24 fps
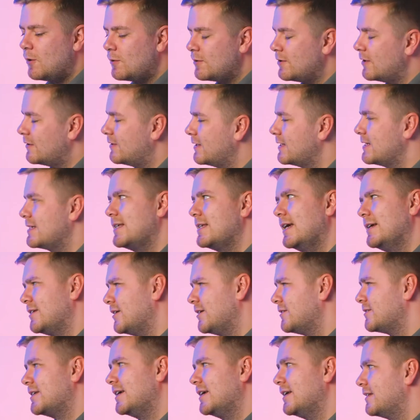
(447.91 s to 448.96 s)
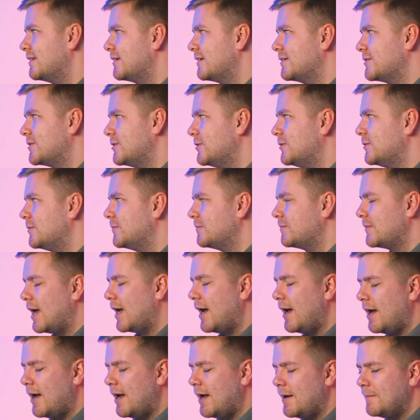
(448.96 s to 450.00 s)
got nothing to say, don't say anything at all.
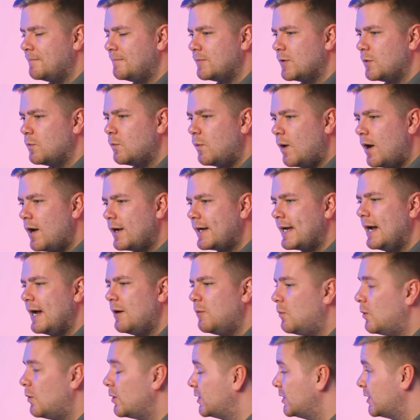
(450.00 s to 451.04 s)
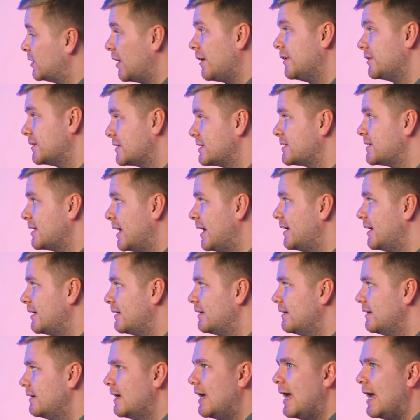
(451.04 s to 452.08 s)
Um, work out what you're going to say
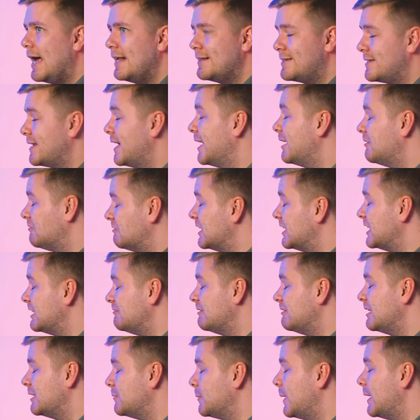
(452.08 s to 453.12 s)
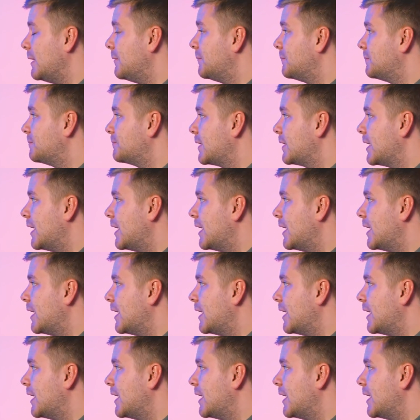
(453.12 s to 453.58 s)
and say it really, really well.